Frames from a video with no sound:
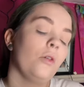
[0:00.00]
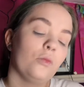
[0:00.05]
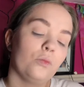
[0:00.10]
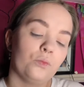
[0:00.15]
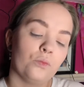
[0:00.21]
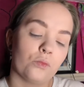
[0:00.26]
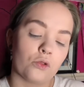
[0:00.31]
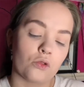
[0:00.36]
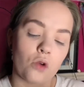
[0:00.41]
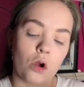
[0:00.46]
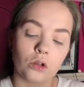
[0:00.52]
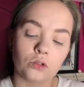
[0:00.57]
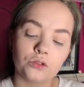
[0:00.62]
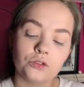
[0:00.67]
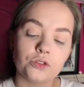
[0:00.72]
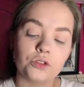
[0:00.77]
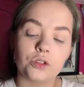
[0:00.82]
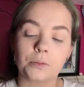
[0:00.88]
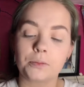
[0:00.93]

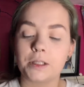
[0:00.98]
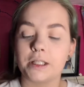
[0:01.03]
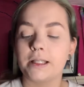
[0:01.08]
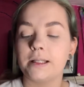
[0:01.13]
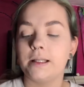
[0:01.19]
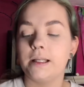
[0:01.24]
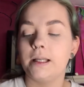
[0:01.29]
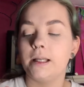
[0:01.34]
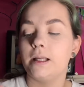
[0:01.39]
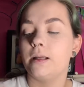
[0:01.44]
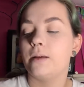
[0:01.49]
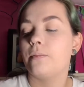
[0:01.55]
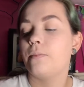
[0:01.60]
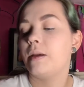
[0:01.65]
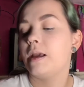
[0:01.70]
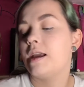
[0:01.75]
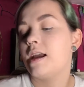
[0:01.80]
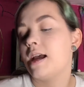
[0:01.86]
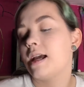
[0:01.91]
bronze. So I'm taking the
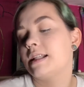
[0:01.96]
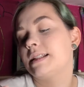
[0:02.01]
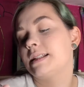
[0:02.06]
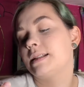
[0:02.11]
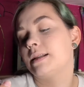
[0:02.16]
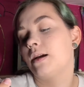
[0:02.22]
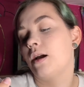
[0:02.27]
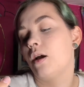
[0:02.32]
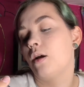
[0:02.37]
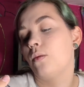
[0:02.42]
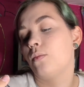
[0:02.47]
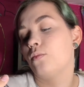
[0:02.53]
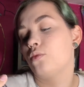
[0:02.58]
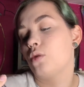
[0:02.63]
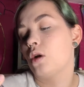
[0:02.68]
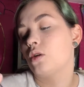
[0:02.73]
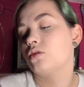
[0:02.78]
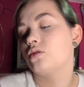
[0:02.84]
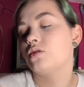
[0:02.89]
PS
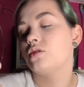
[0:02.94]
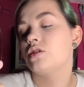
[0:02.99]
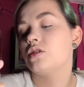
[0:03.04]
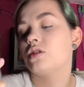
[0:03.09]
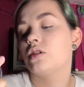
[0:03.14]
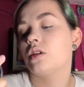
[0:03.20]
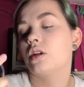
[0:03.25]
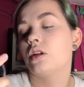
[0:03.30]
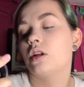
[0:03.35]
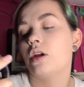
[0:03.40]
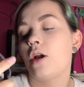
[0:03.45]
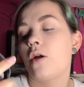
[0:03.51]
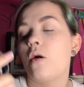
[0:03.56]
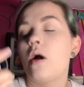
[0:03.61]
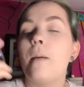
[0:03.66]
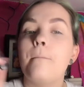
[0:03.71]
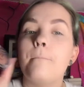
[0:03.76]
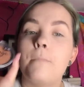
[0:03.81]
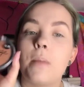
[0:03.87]
Bronzed Glow
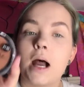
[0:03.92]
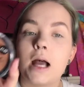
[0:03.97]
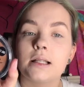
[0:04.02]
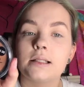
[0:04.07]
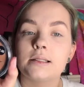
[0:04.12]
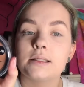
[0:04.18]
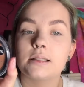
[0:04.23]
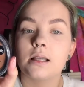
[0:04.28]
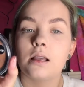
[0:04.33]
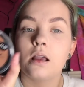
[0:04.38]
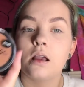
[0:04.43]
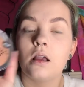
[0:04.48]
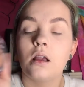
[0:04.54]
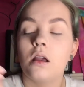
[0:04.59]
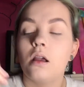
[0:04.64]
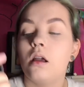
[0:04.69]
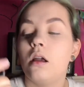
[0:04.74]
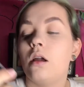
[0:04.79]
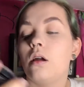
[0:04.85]
Matte
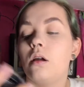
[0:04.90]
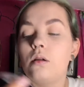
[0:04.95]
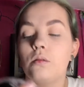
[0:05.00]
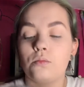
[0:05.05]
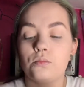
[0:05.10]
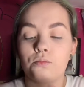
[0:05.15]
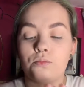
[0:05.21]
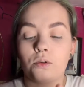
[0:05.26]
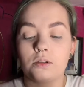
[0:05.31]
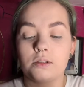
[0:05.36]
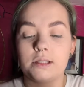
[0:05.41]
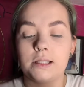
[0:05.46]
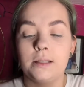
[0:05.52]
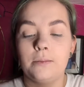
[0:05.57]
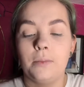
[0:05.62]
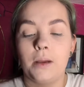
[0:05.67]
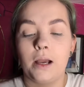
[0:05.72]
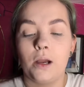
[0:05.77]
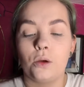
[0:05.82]
Bronzing
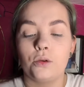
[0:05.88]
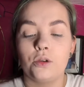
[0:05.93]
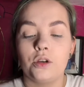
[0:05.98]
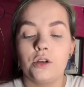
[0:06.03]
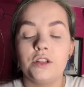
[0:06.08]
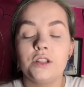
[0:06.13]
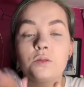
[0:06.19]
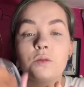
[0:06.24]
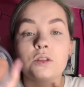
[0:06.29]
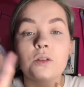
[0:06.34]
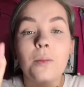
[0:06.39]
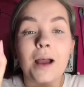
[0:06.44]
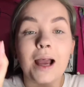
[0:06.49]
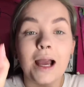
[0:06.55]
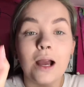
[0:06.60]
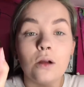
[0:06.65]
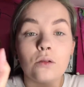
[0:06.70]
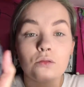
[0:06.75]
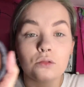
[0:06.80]
Powder. This was
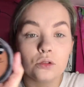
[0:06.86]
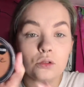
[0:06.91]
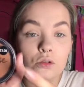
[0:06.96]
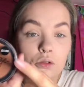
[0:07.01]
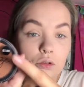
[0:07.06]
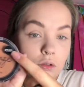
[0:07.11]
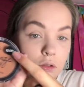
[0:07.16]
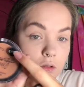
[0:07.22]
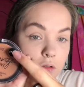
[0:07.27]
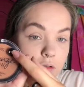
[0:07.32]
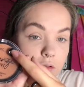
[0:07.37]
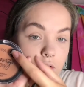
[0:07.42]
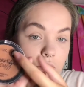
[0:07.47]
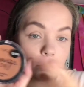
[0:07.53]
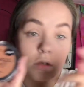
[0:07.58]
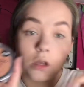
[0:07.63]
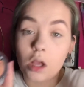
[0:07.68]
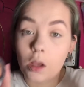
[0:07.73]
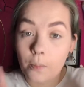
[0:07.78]
£1, look.
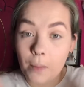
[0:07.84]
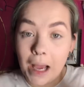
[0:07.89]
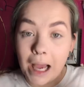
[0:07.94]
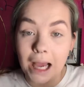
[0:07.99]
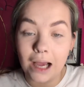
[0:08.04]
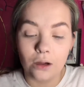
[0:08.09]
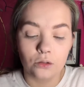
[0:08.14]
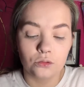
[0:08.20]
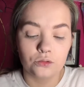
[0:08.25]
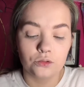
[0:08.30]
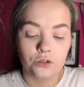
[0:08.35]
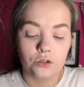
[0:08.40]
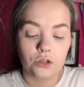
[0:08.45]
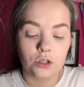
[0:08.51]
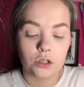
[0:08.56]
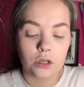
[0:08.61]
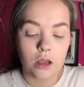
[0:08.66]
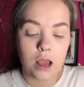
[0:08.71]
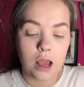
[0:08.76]
£1,
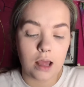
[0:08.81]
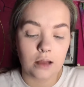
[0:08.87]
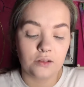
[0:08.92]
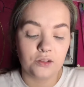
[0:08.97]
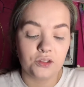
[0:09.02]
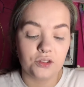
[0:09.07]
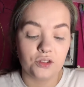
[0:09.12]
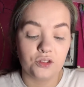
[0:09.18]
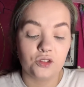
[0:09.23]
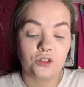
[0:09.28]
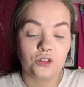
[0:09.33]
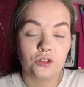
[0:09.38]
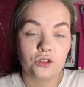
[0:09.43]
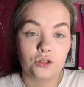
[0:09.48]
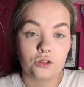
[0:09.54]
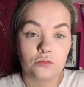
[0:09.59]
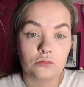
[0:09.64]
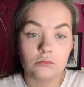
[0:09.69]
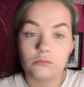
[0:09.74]
and this is
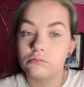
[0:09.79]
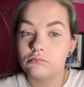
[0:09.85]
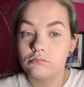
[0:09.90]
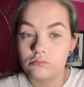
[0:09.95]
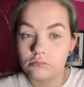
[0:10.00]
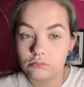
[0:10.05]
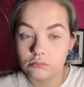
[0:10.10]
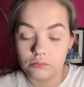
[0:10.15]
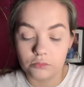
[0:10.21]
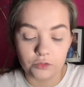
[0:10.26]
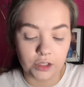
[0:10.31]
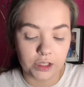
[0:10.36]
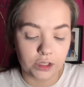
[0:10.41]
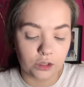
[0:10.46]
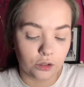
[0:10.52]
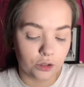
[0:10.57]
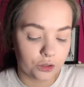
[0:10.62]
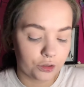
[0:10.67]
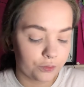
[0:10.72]
really
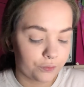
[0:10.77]
good.